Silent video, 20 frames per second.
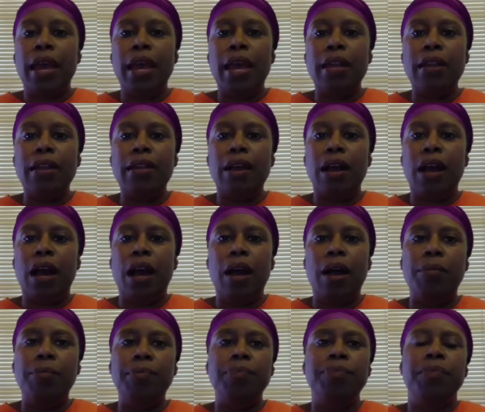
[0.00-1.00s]
And
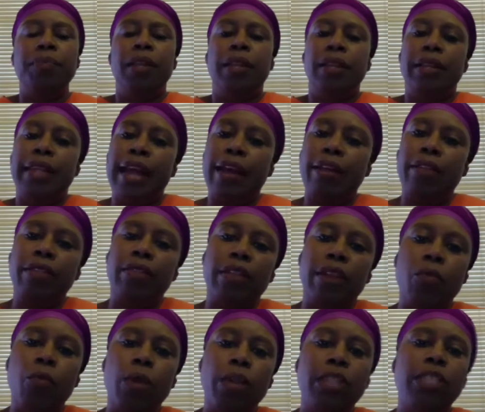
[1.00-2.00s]
now
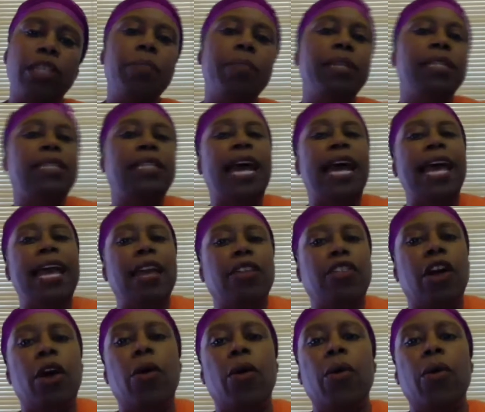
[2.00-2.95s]
there was a mistake,